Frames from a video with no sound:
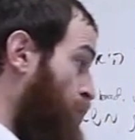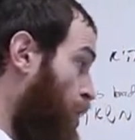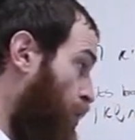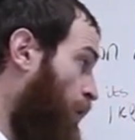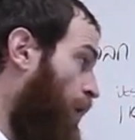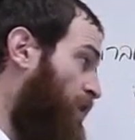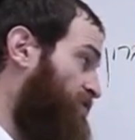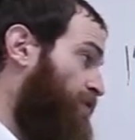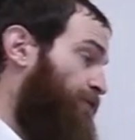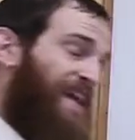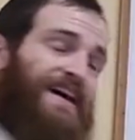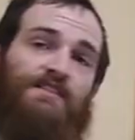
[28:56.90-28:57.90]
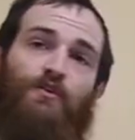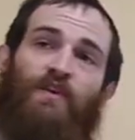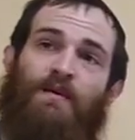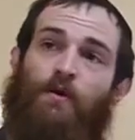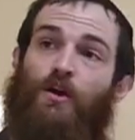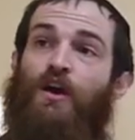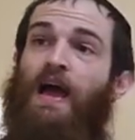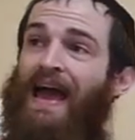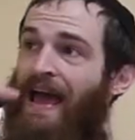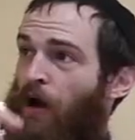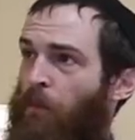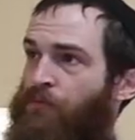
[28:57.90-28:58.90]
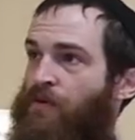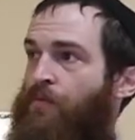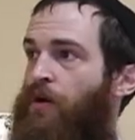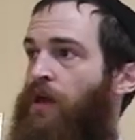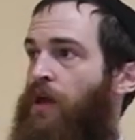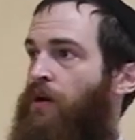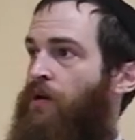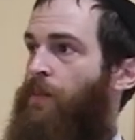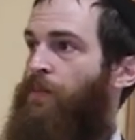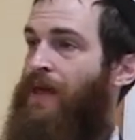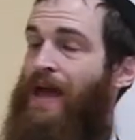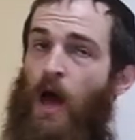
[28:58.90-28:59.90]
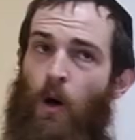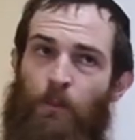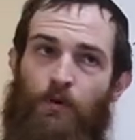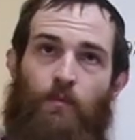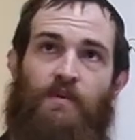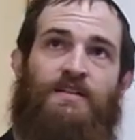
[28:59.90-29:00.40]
no, Azov Ta'azov Imo, help the body. Help your